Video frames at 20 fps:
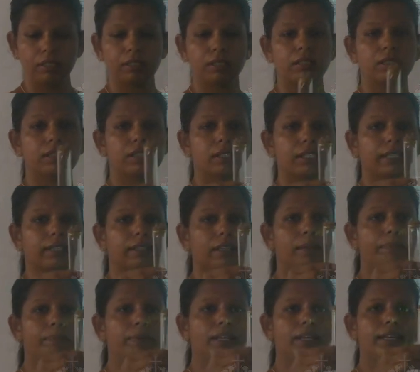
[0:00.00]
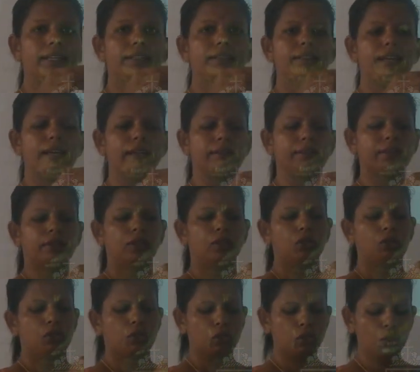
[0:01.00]
the setup like
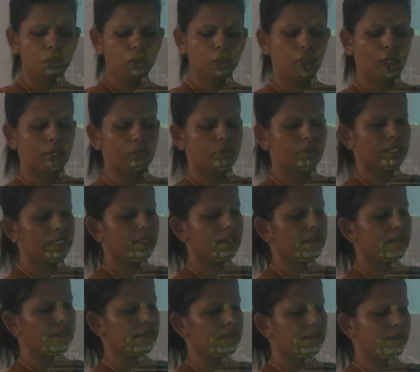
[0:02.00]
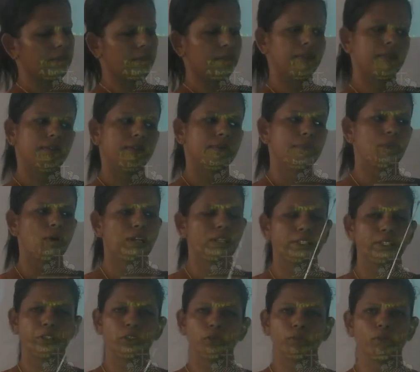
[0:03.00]
that. So you have to take the
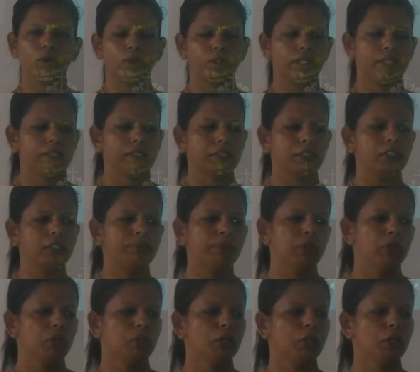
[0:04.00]
boiling tube or test tube.